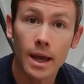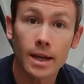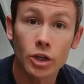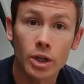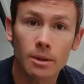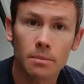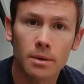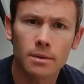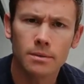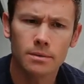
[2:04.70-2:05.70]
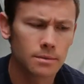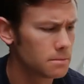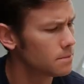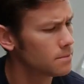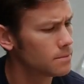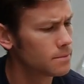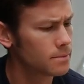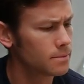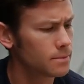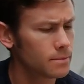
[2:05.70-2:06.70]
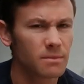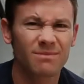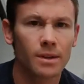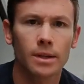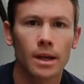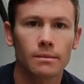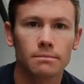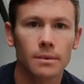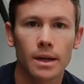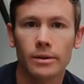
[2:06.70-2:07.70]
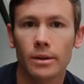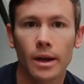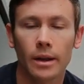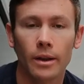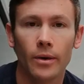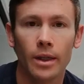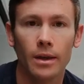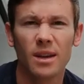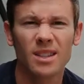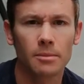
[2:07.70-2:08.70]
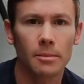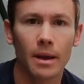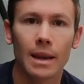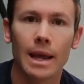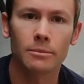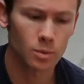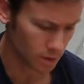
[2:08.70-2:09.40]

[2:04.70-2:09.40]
and a sheep. No, I don't know either. Something about lamb's